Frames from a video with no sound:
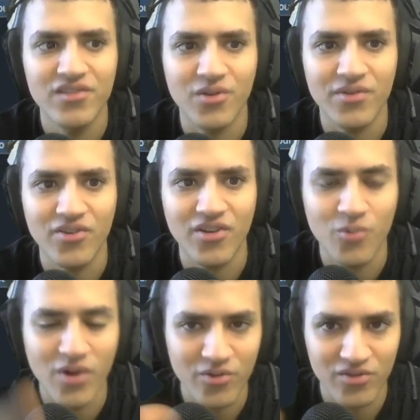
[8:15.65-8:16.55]
So if you're
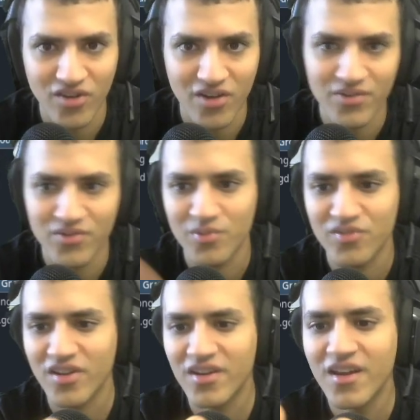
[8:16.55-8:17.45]
one of those non
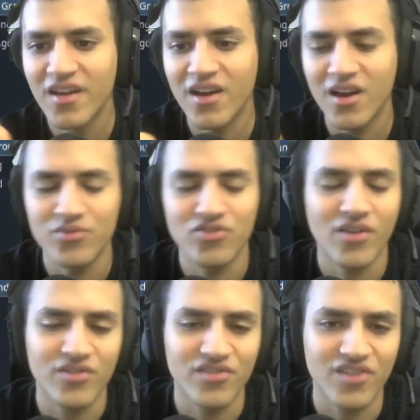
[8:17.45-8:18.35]
50%, um, you should
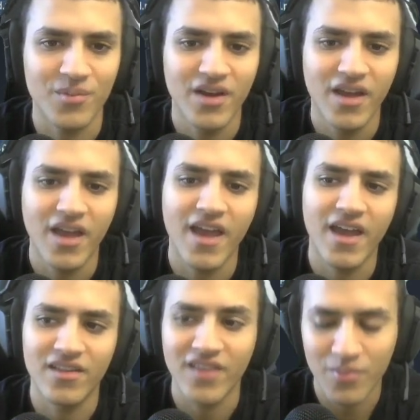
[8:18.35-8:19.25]
definitely sub
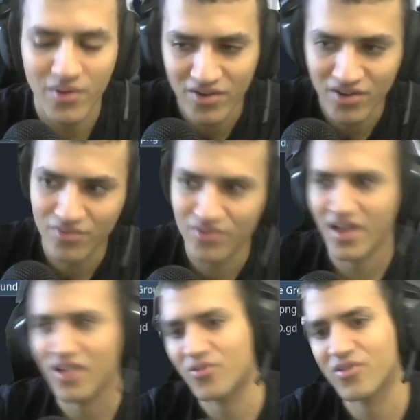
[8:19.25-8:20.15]
and like my video for
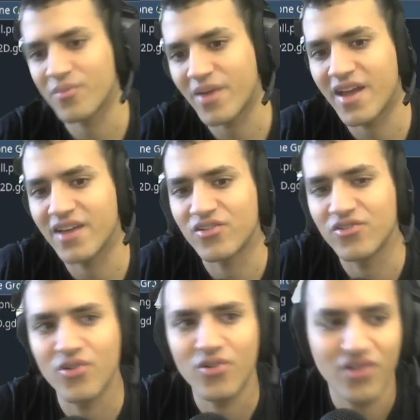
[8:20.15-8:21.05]
the algorithm and
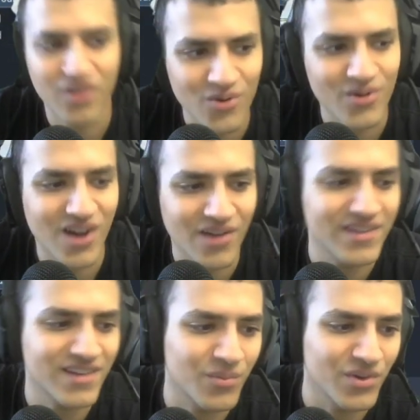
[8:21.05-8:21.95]
go, go
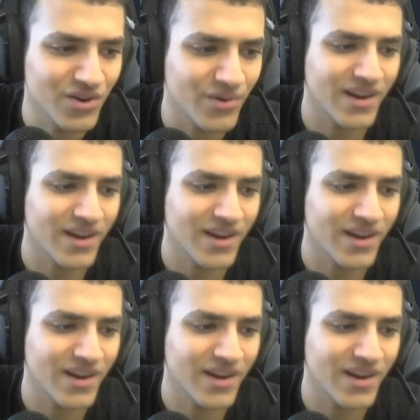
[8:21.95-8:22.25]
comment down below.